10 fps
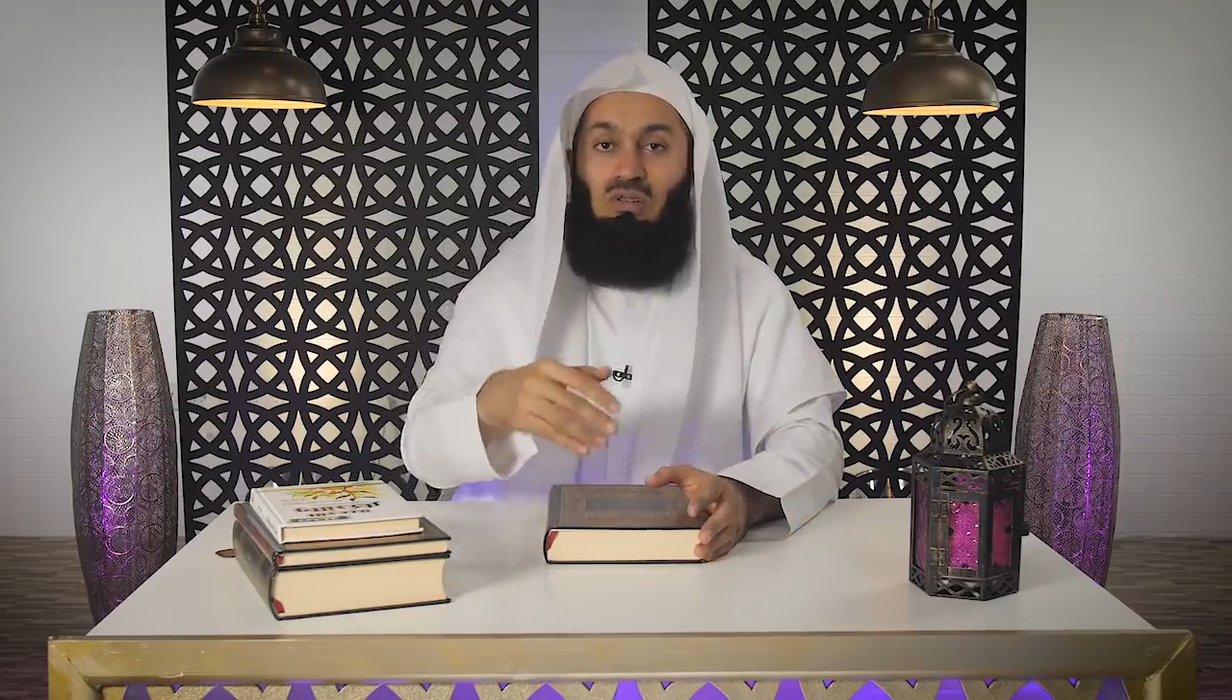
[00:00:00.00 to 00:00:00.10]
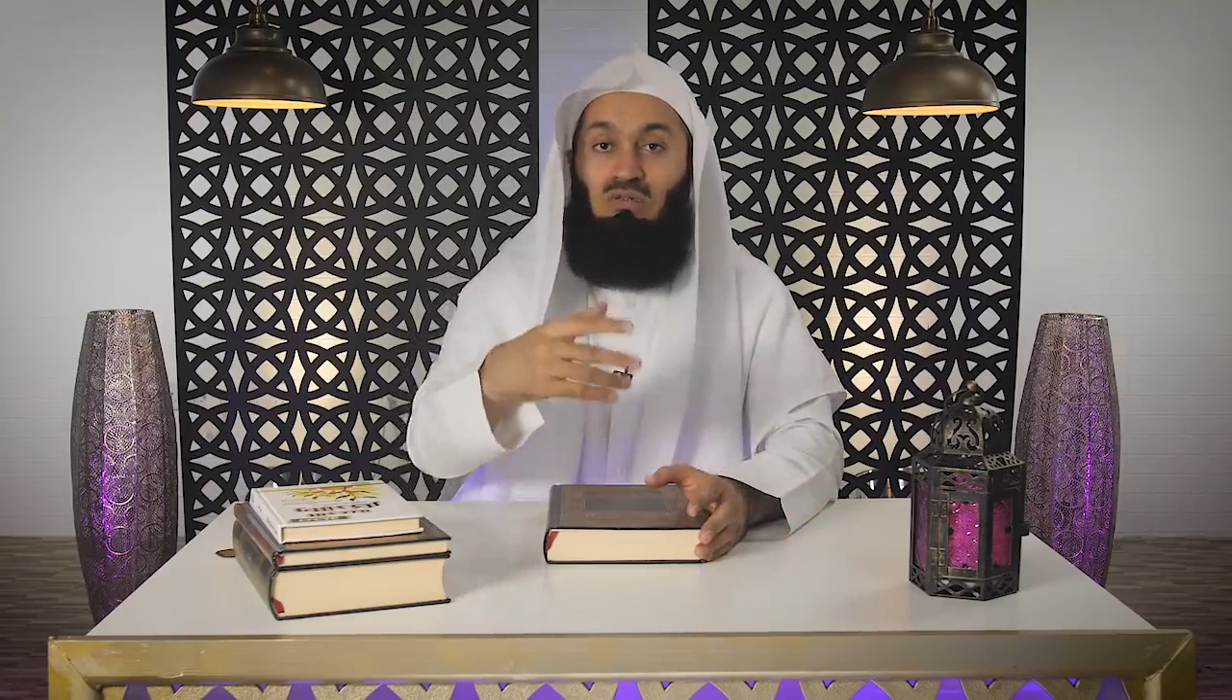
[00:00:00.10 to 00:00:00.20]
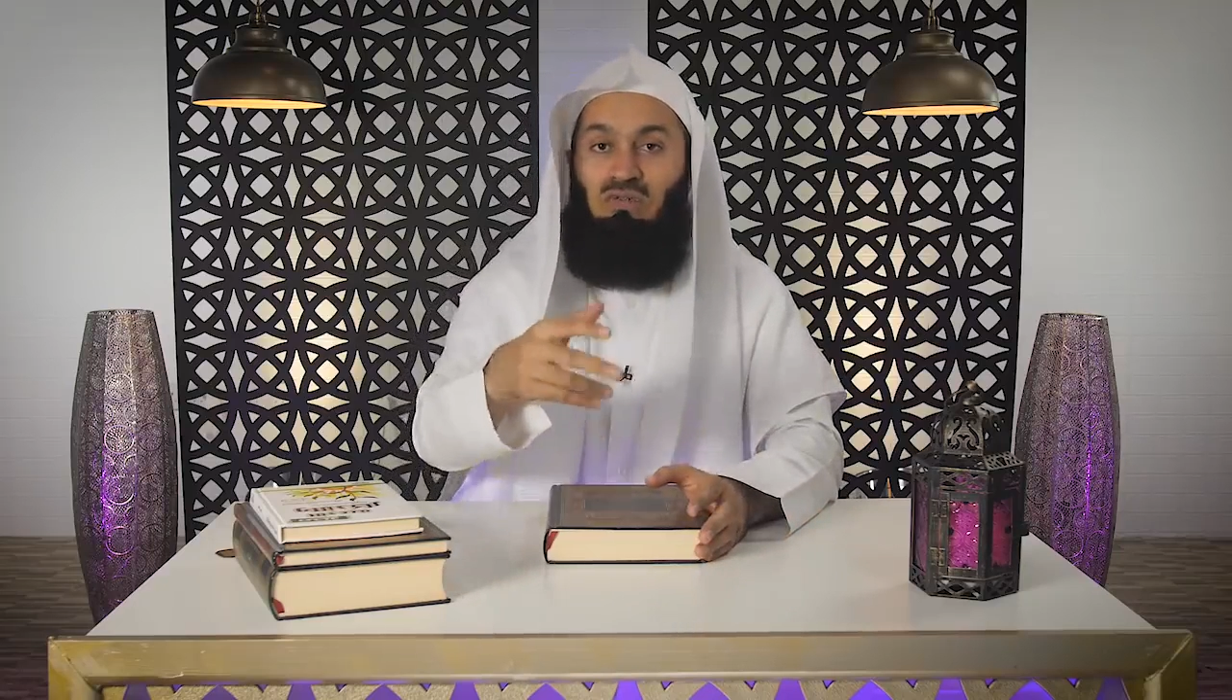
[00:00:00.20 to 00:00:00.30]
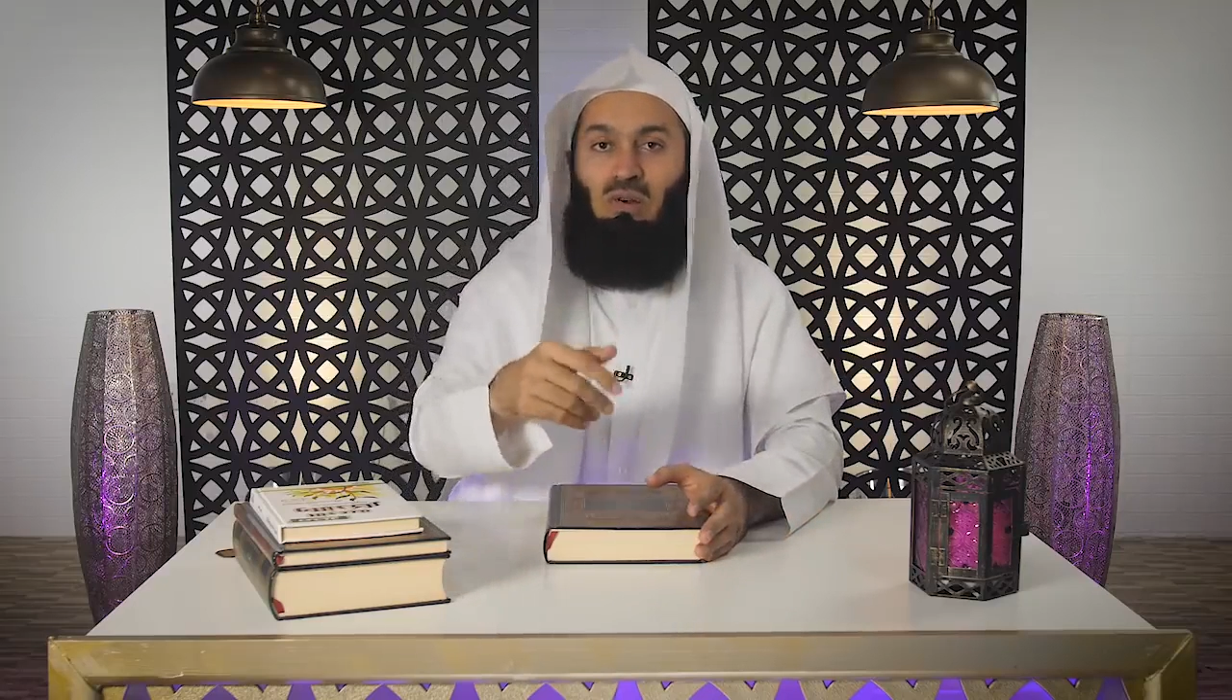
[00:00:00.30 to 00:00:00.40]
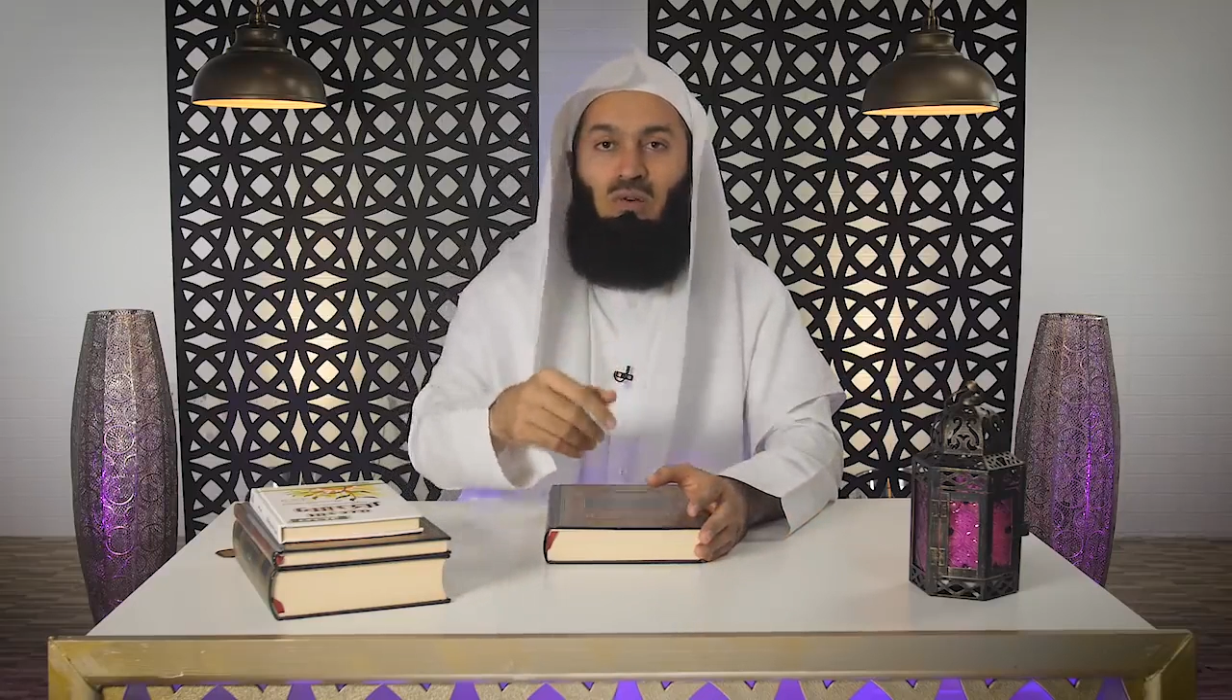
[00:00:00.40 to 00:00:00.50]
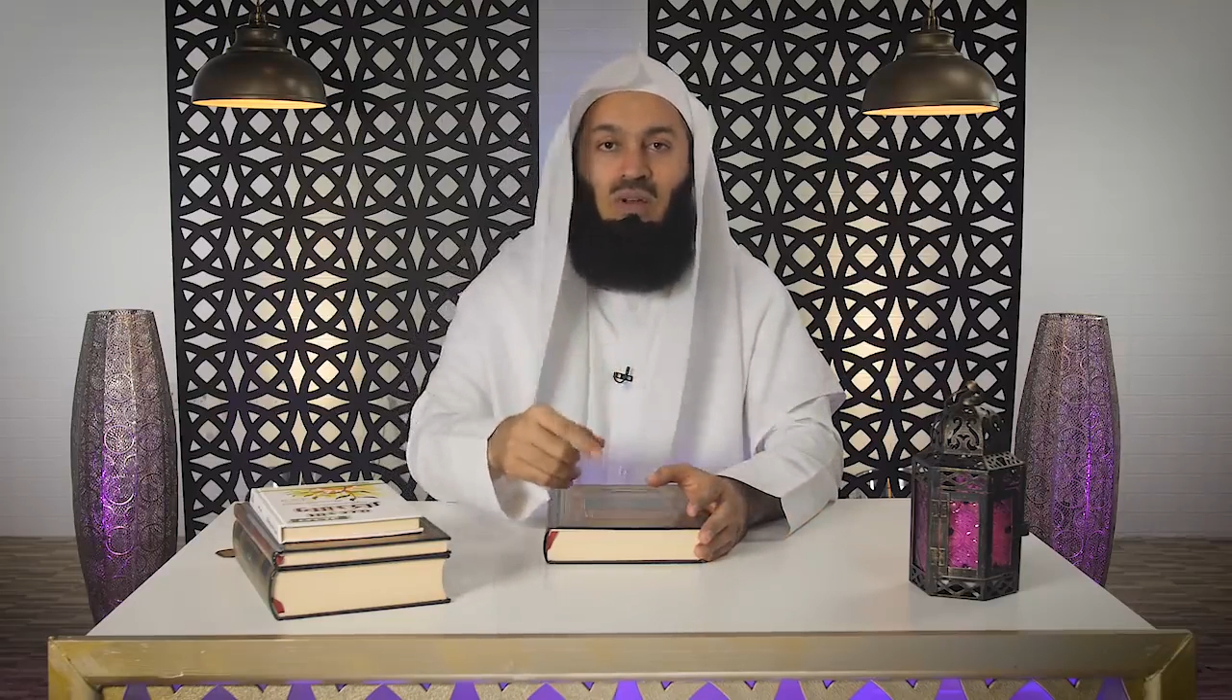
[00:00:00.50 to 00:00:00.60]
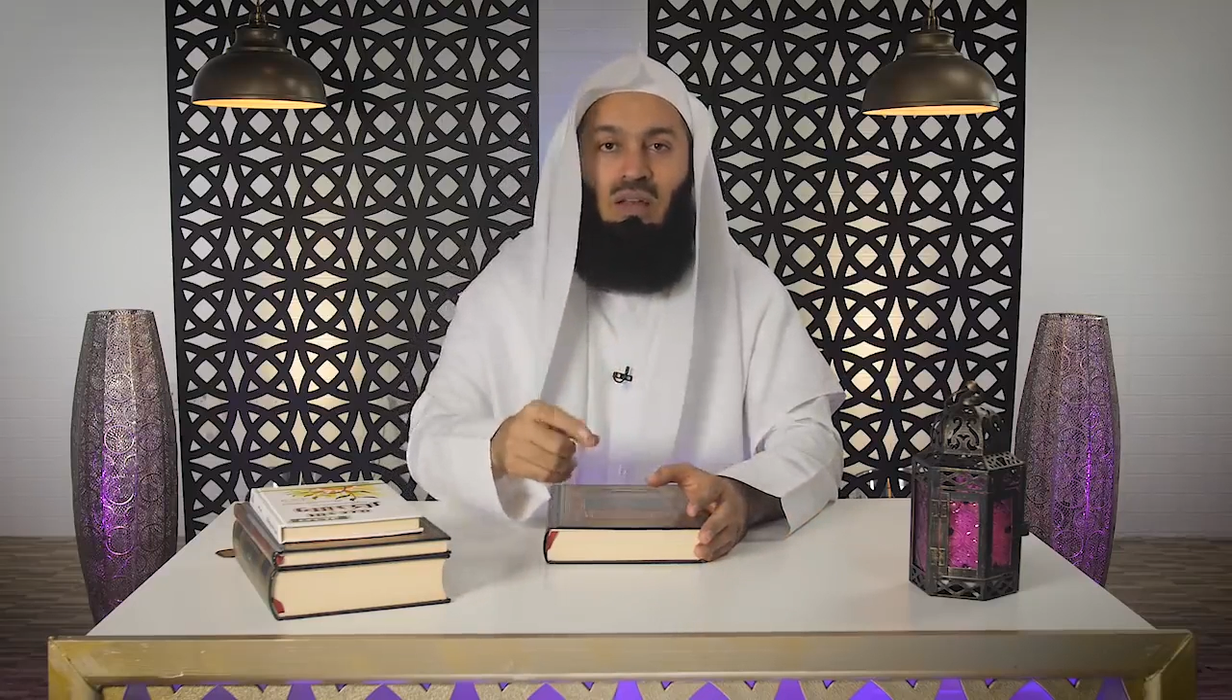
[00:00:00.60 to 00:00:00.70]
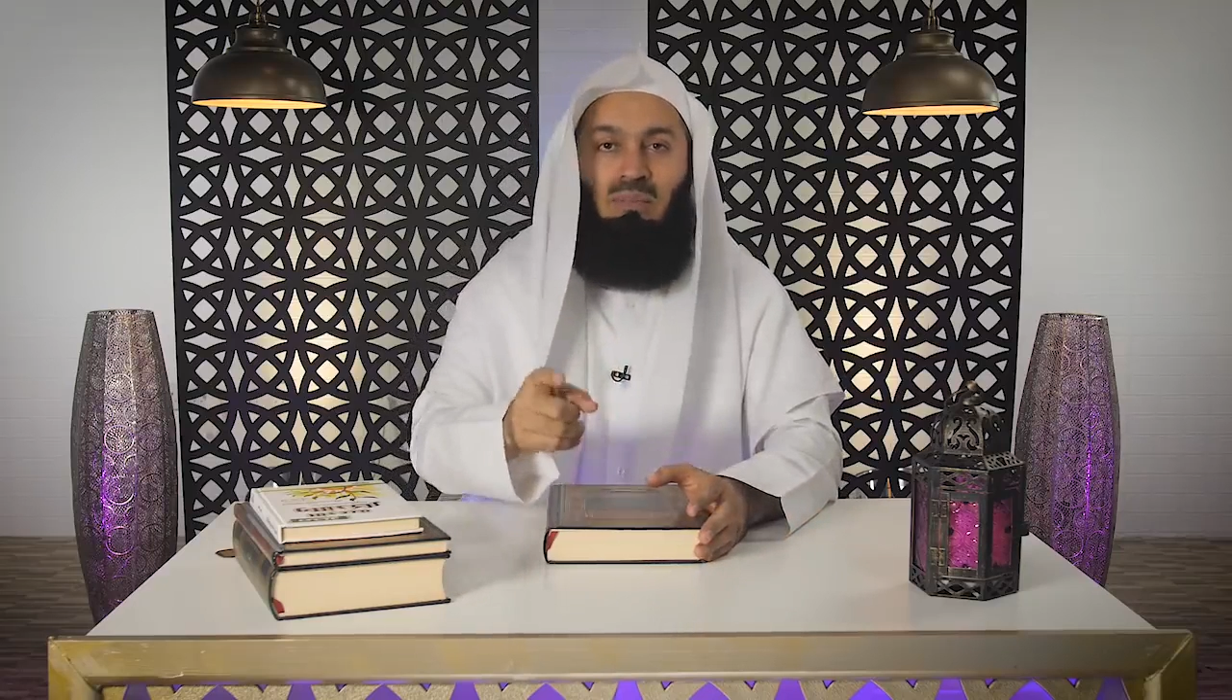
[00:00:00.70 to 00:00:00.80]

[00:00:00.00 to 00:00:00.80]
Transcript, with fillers: to follow.